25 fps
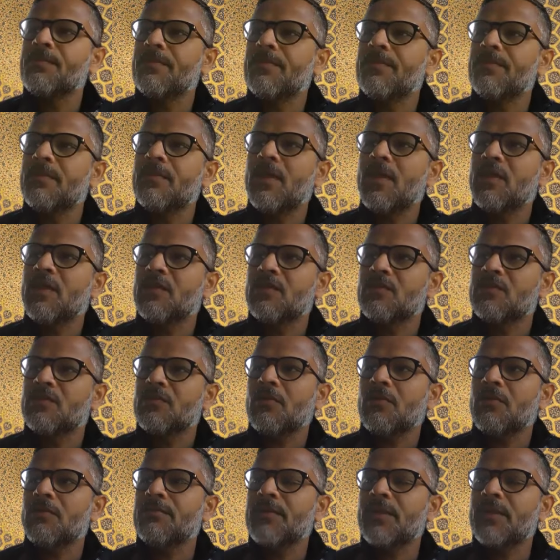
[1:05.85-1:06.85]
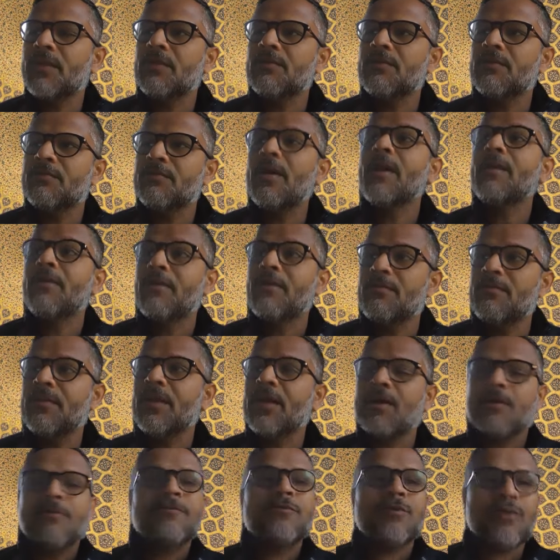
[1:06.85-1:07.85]
they just reminded me
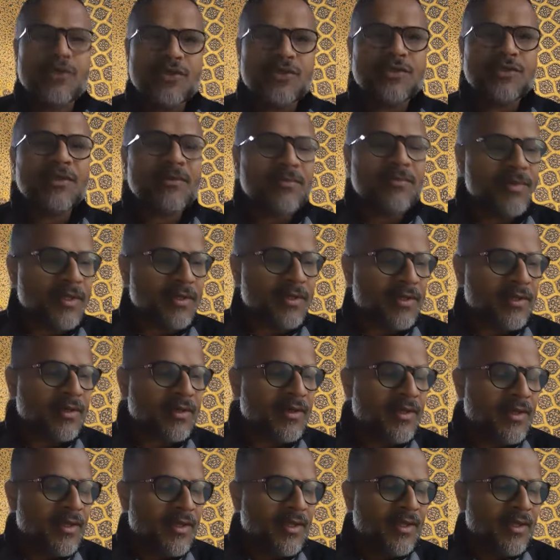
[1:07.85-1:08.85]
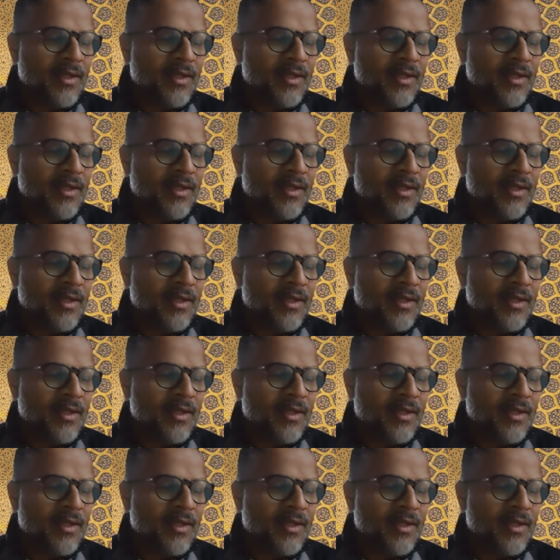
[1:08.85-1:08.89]
how fortunate we are.